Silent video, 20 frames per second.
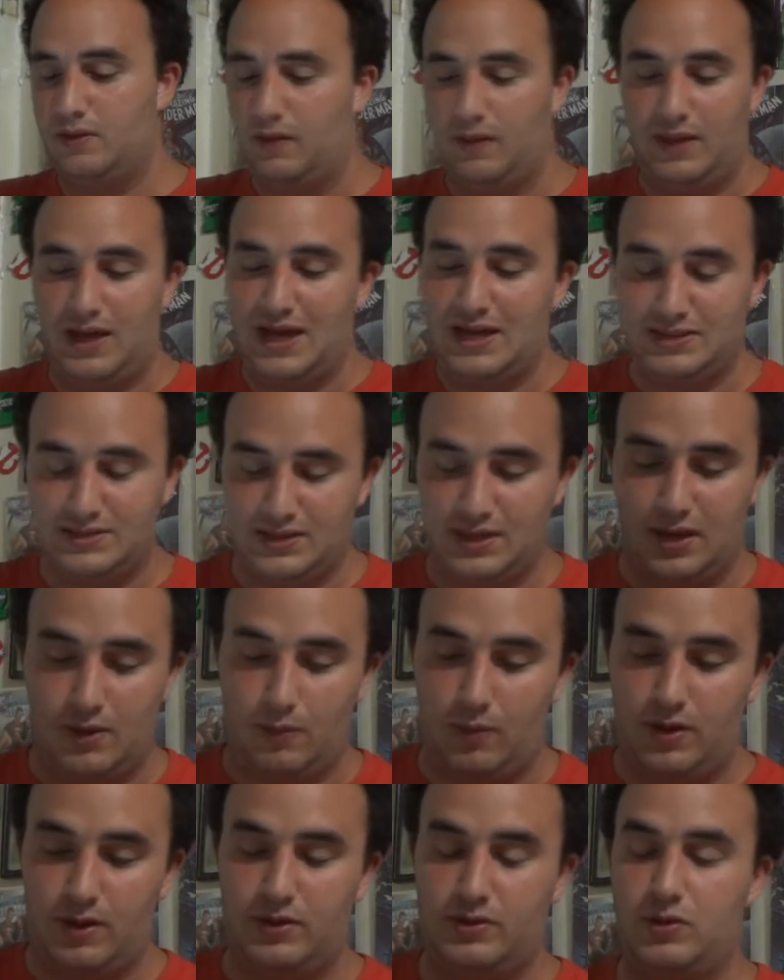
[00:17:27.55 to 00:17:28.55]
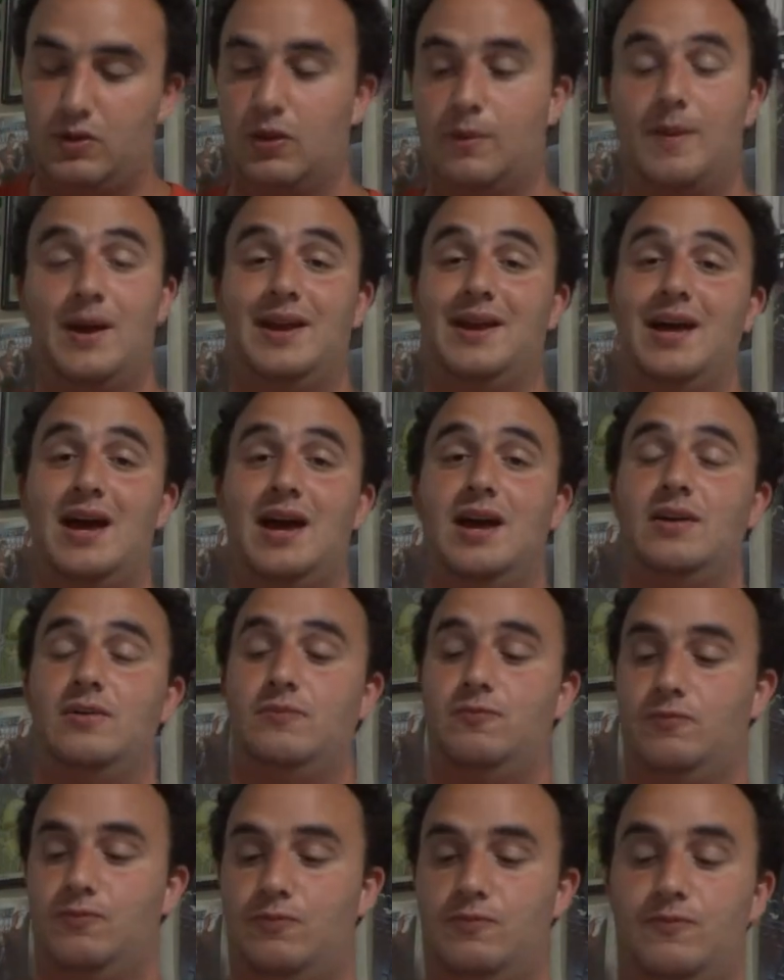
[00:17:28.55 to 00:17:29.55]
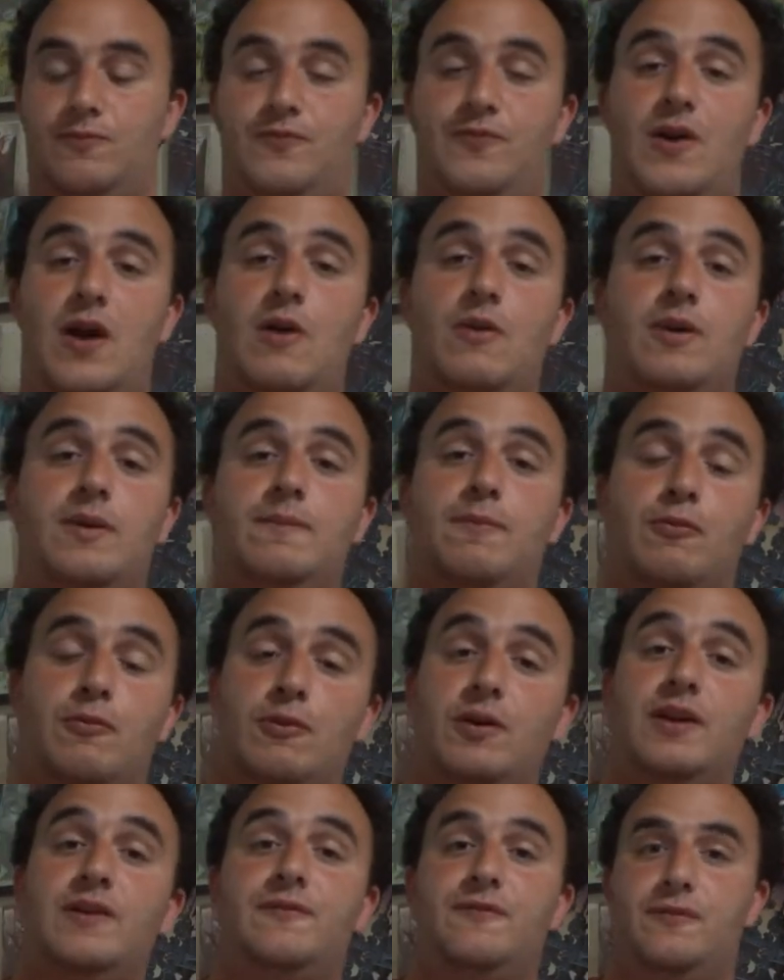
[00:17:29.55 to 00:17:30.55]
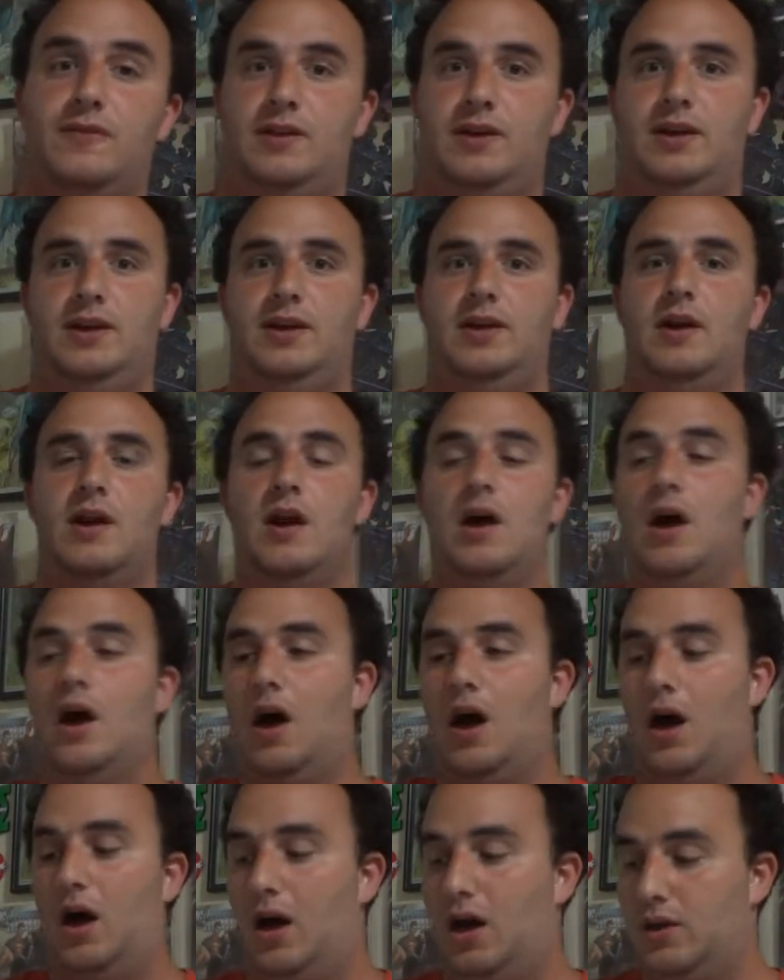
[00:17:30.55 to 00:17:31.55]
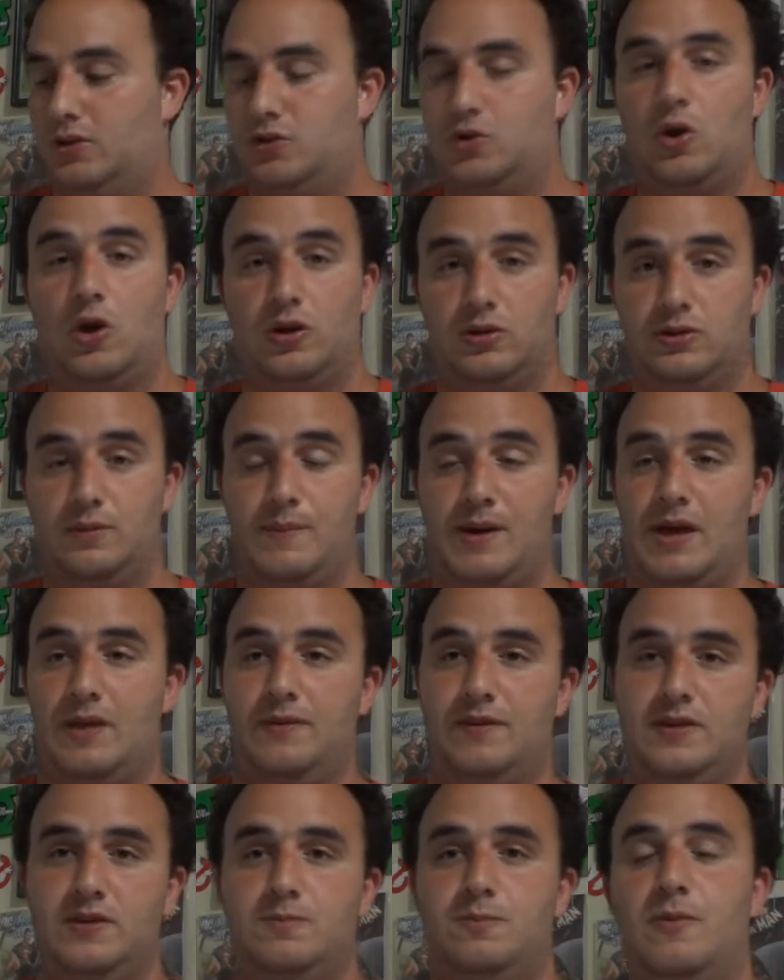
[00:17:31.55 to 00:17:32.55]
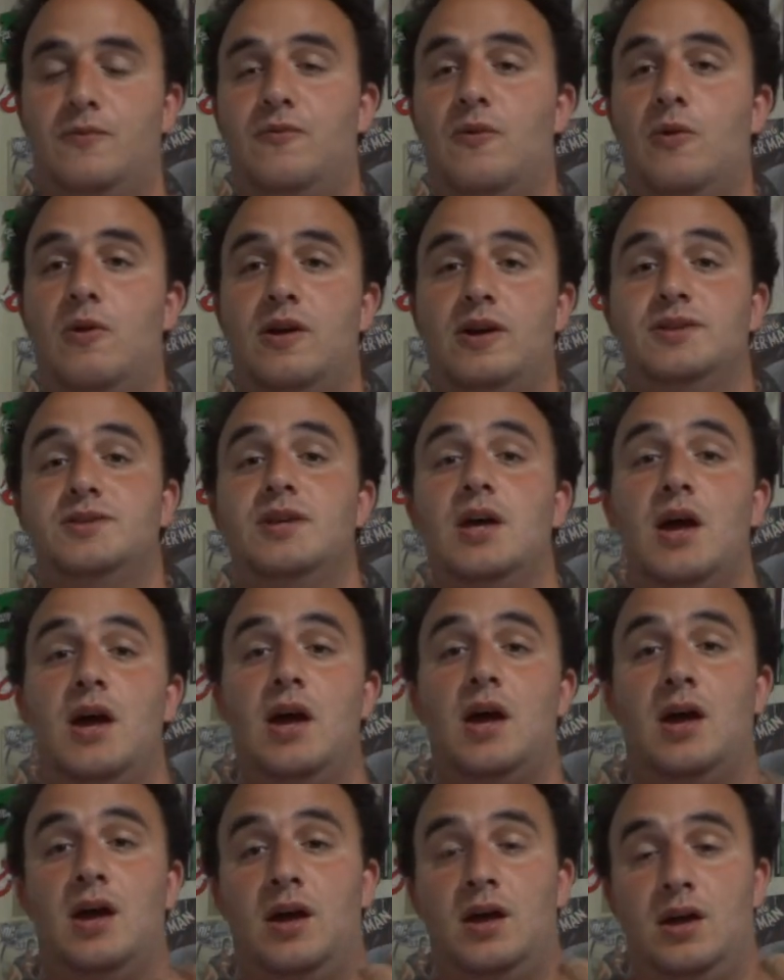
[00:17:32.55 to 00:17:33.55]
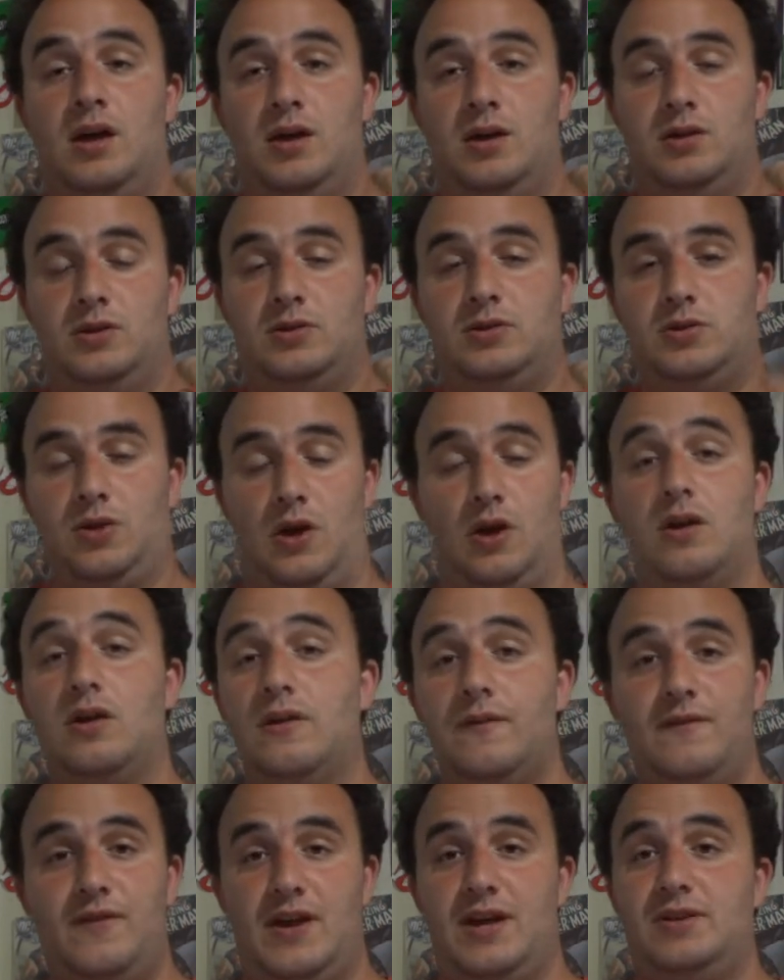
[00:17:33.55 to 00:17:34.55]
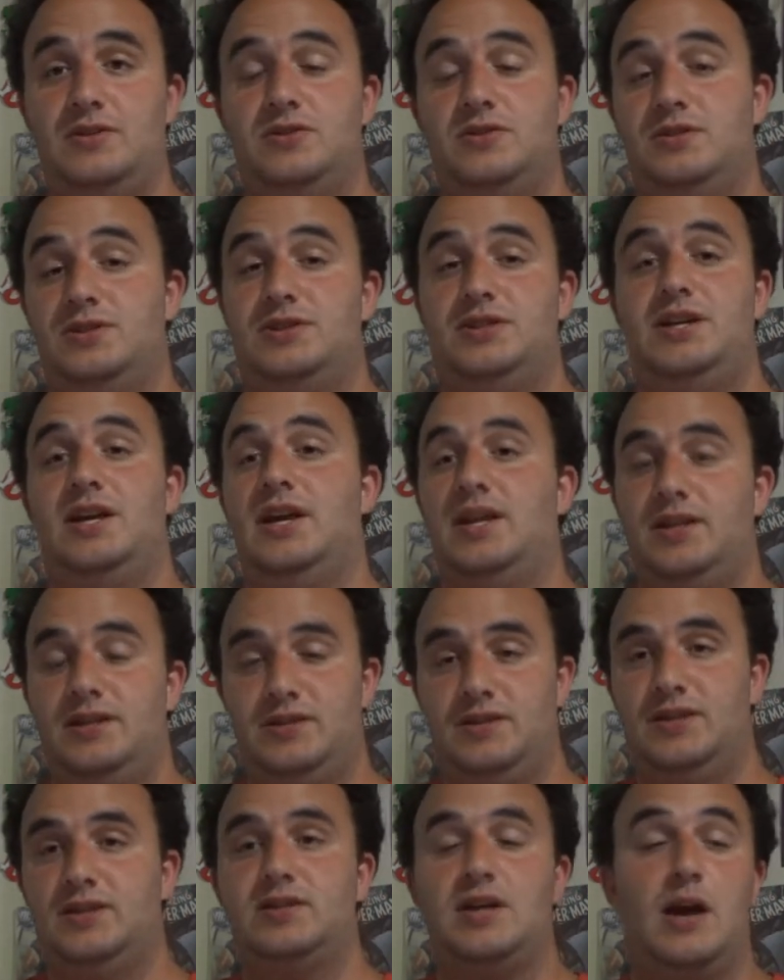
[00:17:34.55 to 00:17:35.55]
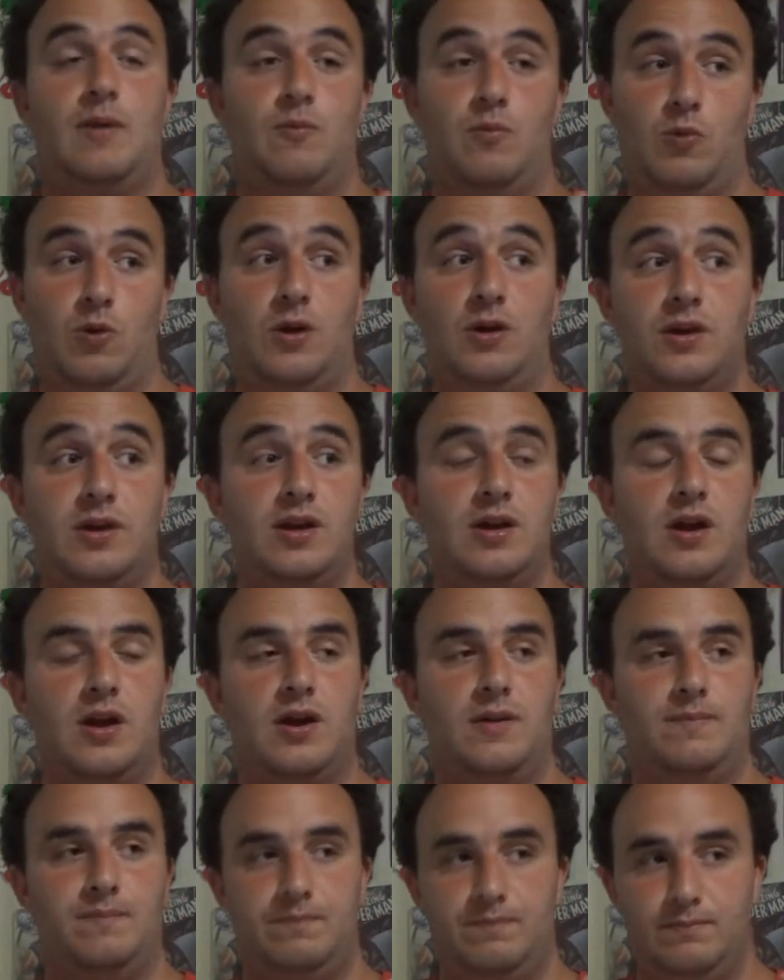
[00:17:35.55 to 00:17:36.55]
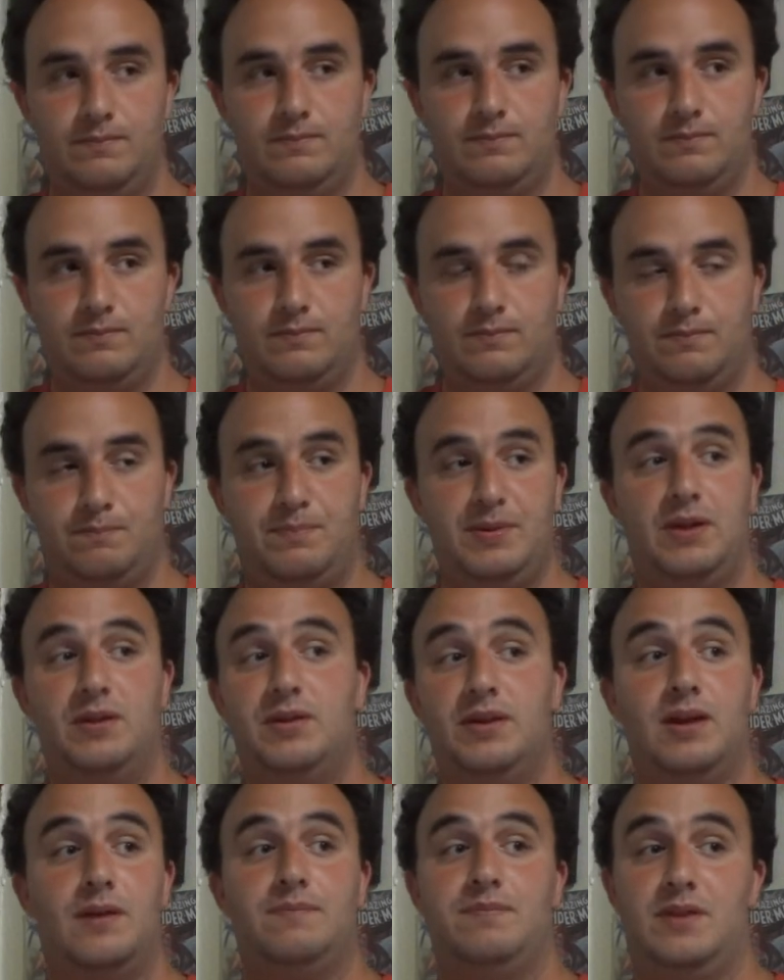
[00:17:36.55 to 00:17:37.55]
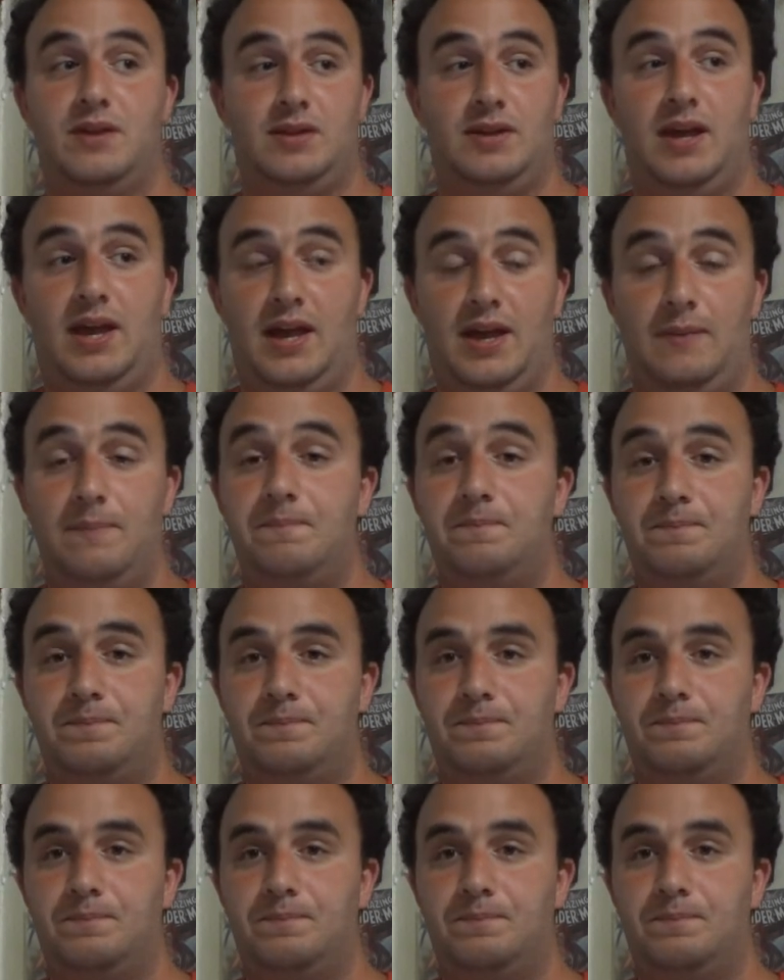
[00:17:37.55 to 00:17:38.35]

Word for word: last thing I wanted to talk about, and I very briefly talked about this before, is Dark Avenger C86. I'm working on building up the name,